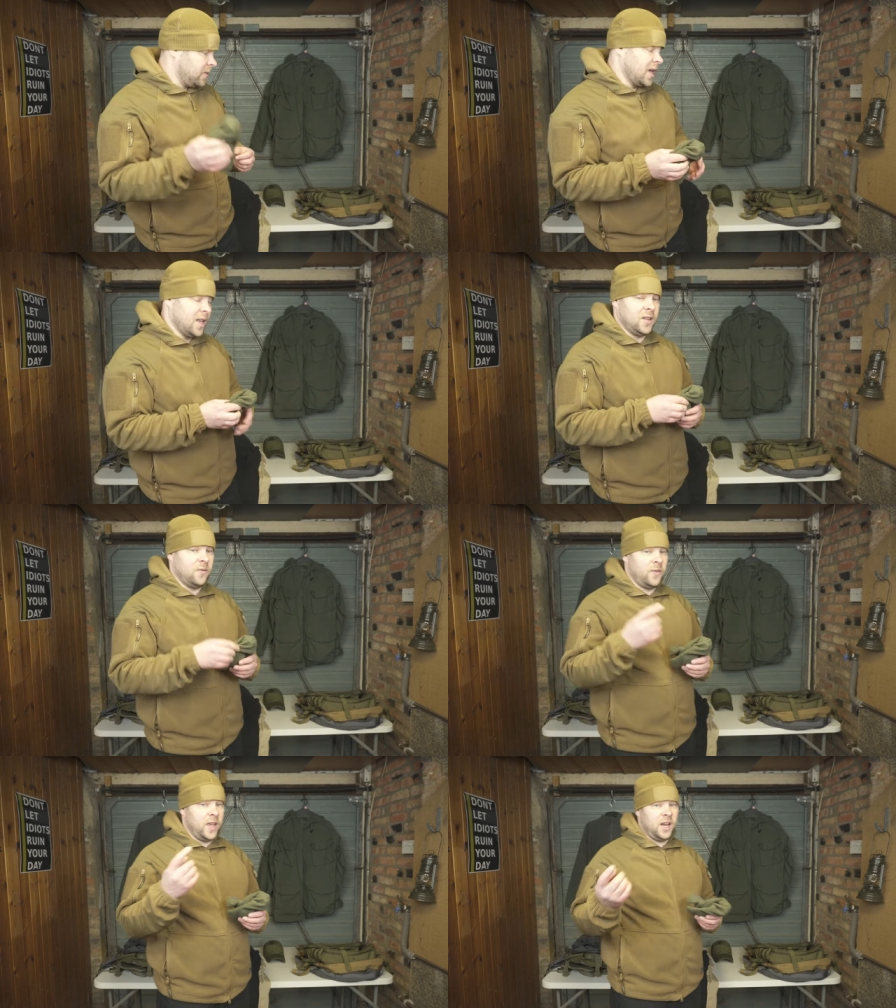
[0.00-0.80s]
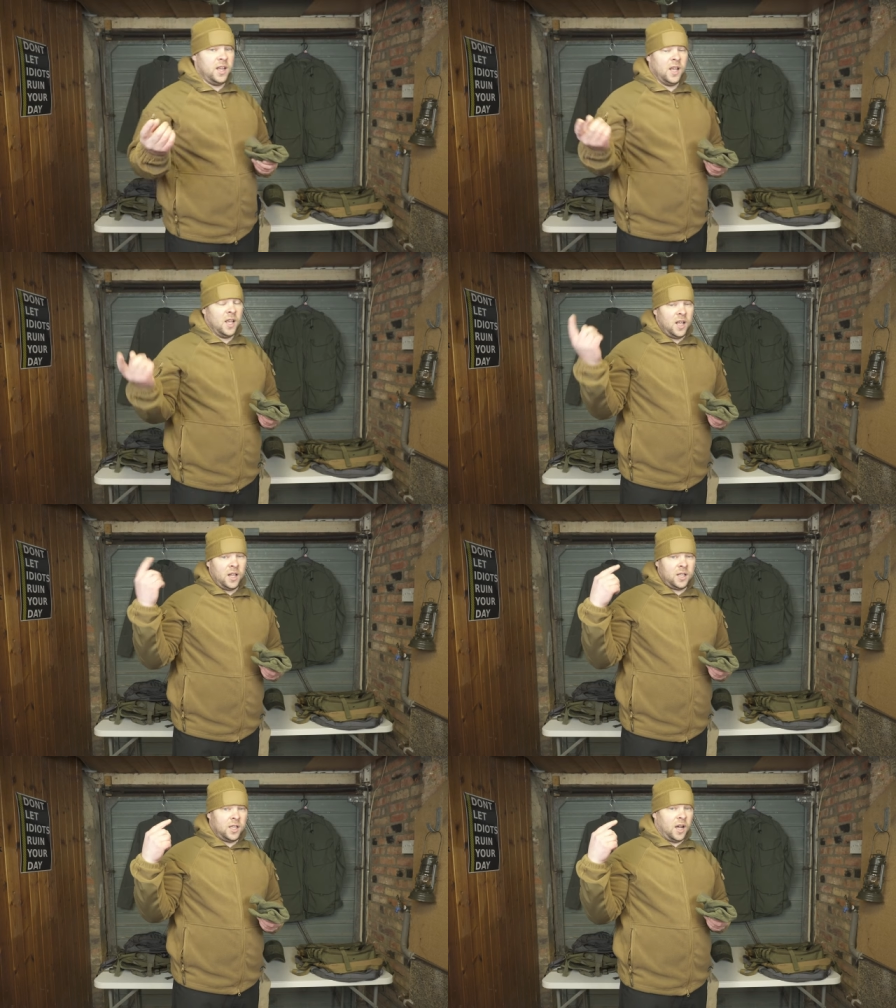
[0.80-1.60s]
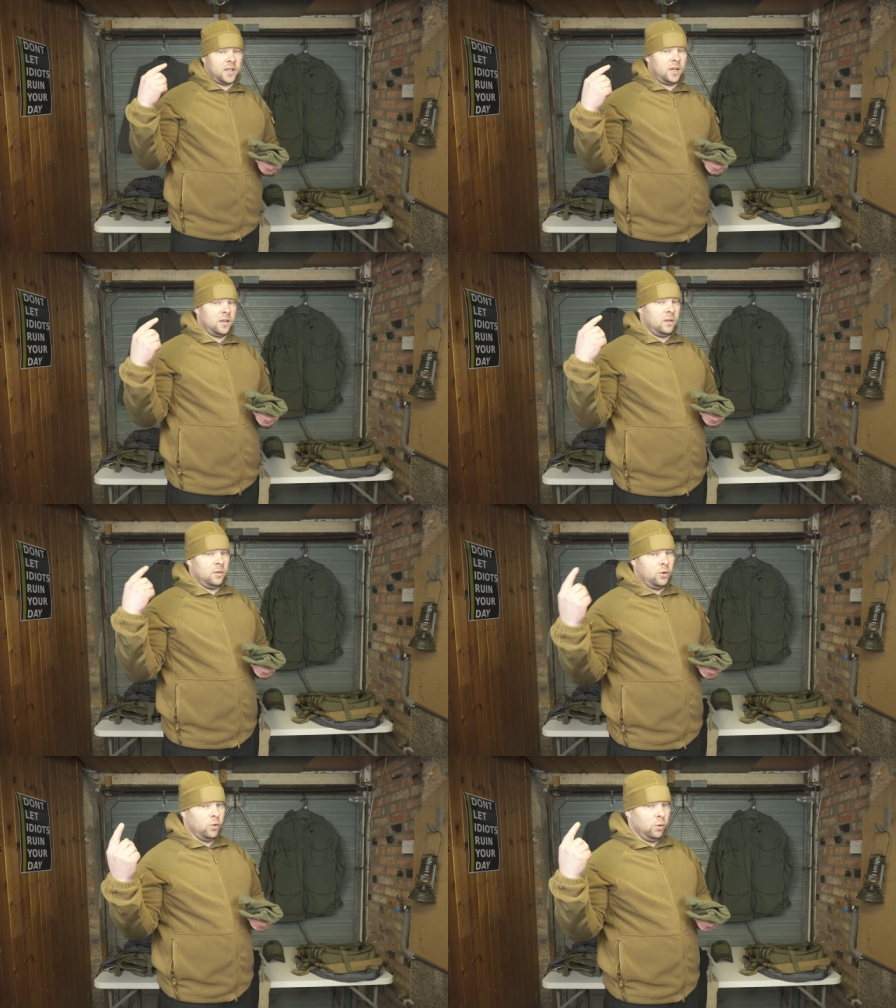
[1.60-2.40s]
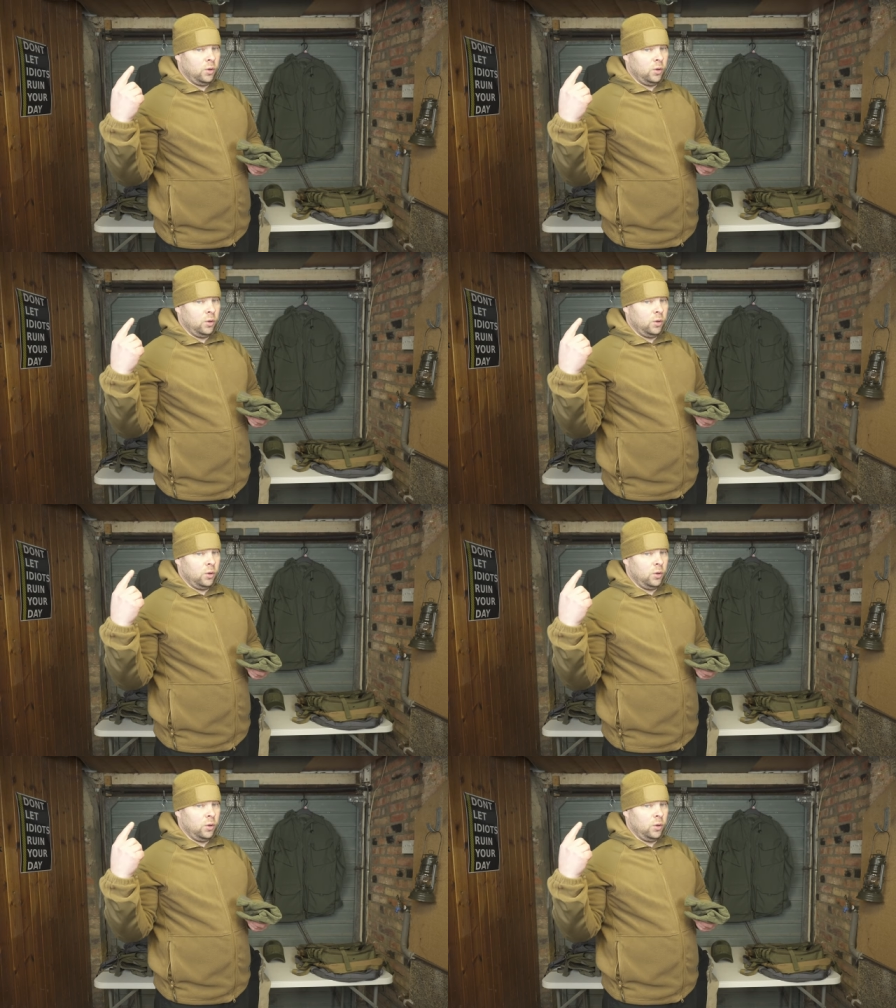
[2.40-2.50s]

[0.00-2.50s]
and they're very tactical, cool